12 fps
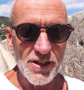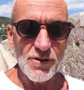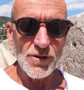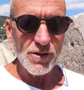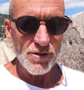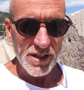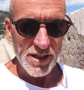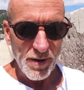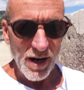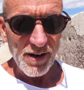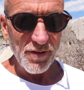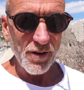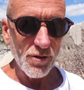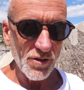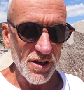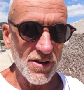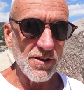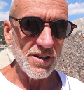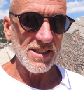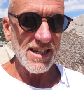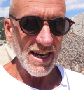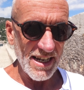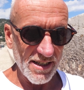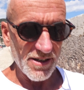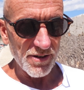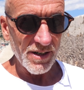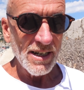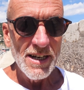don't use a smartphone that you can take to